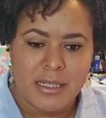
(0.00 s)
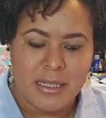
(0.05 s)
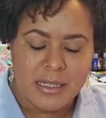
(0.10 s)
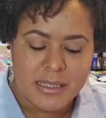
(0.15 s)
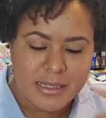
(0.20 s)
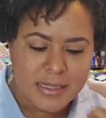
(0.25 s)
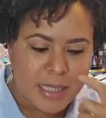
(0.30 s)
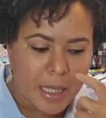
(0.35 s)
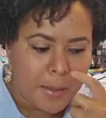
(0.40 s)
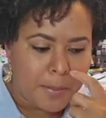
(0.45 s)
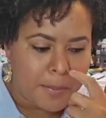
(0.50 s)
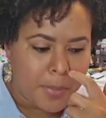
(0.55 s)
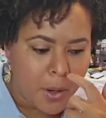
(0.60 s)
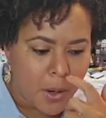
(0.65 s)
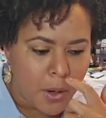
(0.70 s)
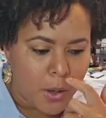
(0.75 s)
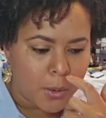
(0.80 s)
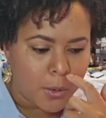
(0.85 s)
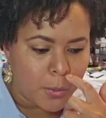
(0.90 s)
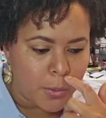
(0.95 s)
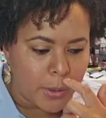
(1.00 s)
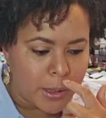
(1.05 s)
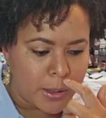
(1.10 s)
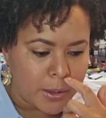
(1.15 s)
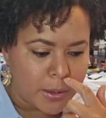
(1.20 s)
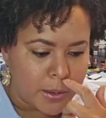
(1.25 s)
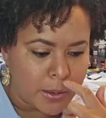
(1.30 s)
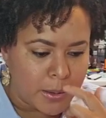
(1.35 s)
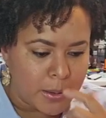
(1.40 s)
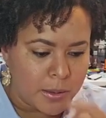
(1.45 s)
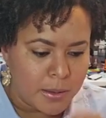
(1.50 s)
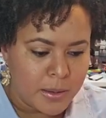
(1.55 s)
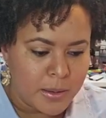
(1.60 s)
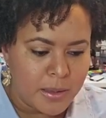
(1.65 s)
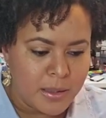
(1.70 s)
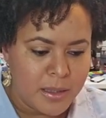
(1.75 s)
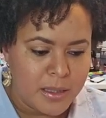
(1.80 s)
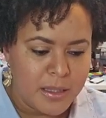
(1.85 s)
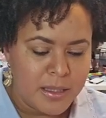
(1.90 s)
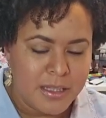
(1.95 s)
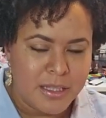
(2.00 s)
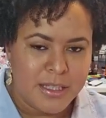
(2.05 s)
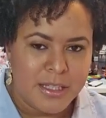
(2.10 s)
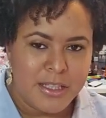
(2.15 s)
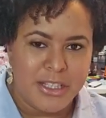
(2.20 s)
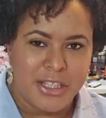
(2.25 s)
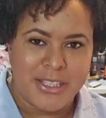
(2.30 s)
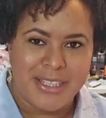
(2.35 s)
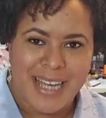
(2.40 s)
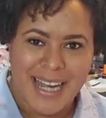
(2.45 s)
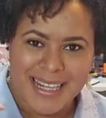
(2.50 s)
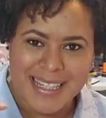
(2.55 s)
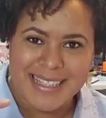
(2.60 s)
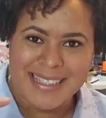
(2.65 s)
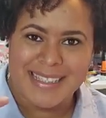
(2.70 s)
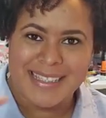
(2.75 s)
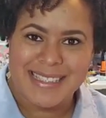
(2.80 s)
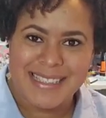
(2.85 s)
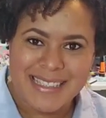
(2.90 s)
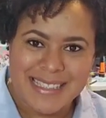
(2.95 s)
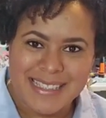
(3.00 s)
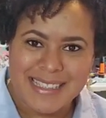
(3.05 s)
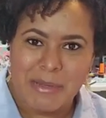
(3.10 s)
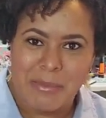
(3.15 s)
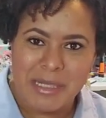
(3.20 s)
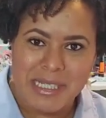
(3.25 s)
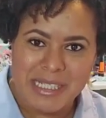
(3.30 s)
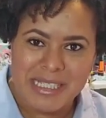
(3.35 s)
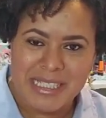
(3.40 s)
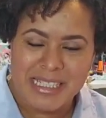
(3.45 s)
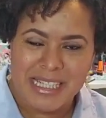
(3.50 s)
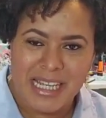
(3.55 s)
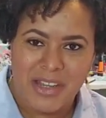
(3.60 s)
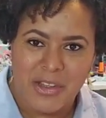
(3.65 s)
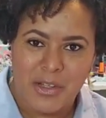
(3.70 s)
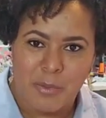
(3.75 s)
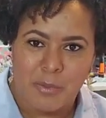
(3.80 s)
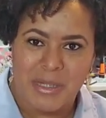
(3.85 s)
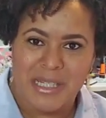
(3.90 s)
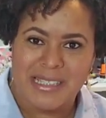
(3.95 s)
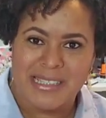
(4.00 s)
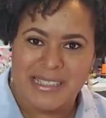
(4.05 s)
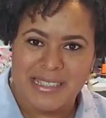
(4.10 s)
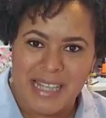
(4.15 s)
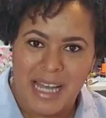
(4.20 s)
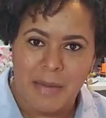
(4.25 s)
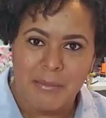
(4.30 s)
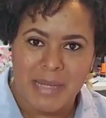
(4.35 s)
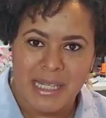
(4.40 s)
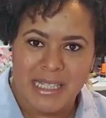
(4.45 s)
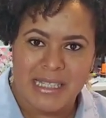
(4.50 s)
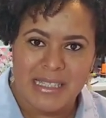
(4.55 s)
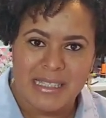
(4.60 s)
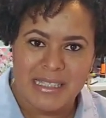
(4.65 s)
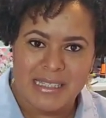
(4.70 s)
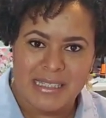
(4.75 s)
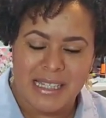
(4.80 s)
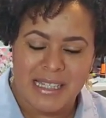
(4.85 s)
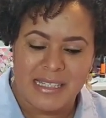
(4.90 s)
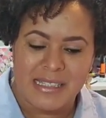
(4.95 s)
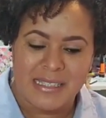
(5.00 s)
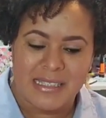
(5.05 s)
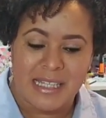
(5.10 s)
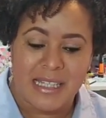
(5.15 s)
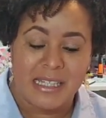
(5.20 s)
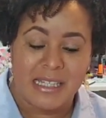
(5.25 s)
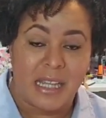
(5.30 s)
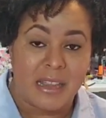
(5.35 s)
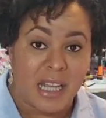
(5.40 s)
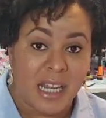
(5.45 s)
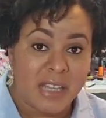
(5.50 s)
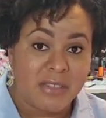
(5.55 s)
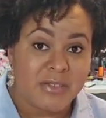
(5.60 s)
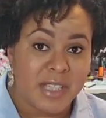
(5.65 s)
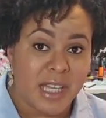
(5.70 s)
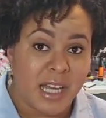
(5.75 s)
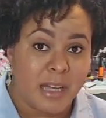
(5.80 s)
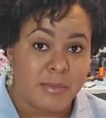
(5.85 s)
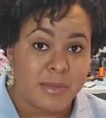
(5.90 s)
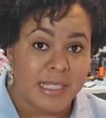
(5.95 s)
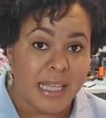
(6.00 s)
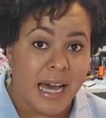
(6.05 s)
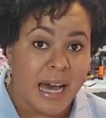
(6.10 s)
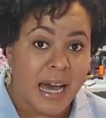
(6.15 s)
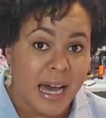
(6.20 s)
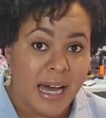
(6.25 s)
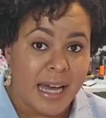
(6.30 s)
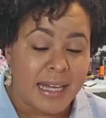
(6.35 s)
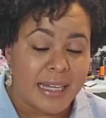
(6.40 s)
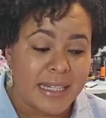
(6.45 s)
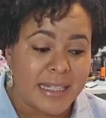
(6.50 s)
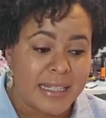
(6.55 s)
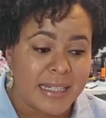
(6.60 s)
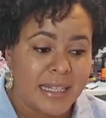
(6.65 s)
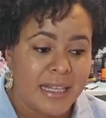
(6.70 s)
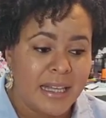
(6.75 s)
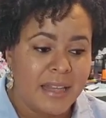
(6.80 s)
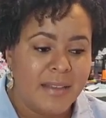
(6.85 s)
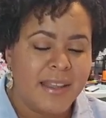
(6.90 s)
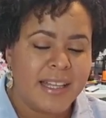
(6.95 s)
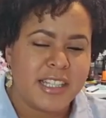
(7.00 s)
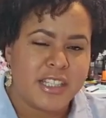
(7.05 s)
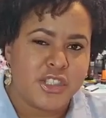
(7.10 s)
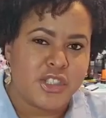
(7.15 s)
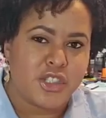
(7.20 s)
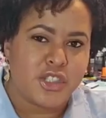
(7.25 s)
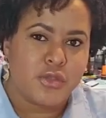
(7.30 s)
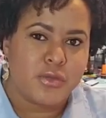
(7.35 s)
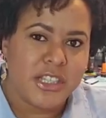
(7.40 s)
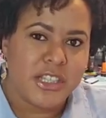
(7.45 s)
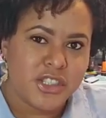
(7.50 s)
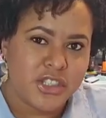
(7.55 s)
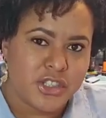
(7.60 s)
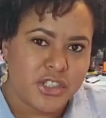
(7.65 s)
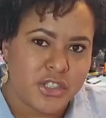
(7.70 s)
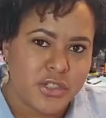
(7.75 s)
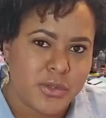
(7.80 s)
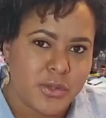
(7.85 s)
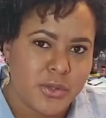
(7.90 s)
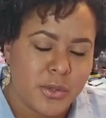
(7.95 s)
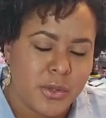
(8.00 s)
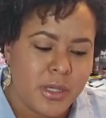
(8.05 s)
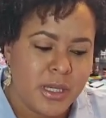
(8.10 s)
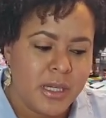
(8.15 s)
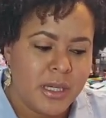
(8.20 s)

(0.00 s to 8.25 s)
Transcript: It's that part where you kind of see it coming together, but it's not making sense. And a lot of times it stretches you.